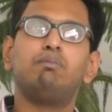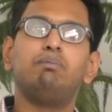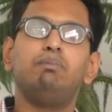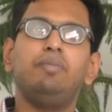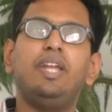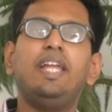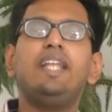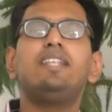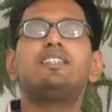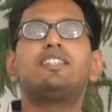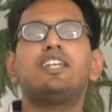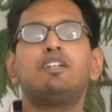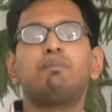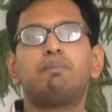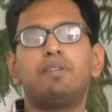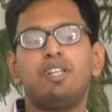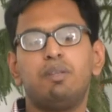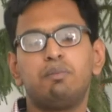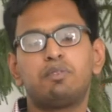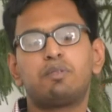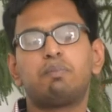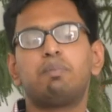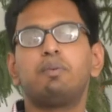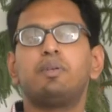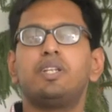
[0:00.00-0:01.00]
mains and
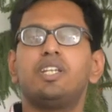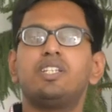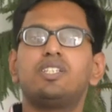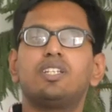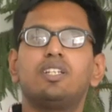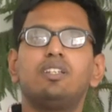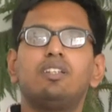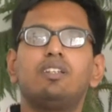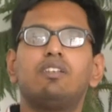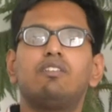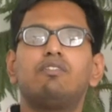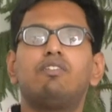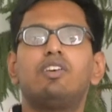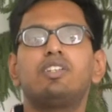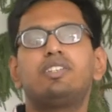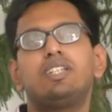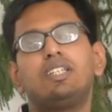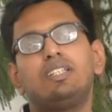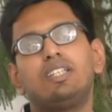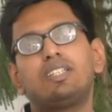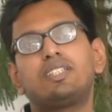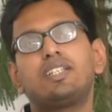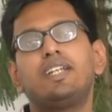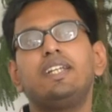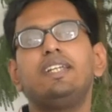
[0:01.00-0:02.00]
prelims preparation for
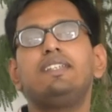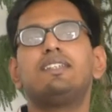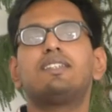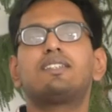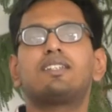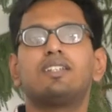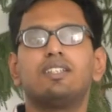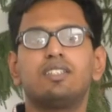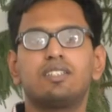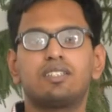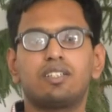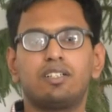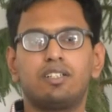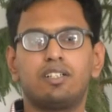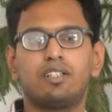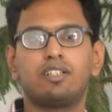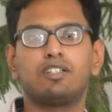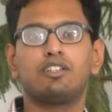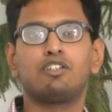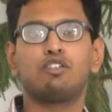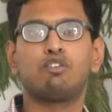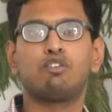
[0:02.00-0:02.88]
general studies is concerned.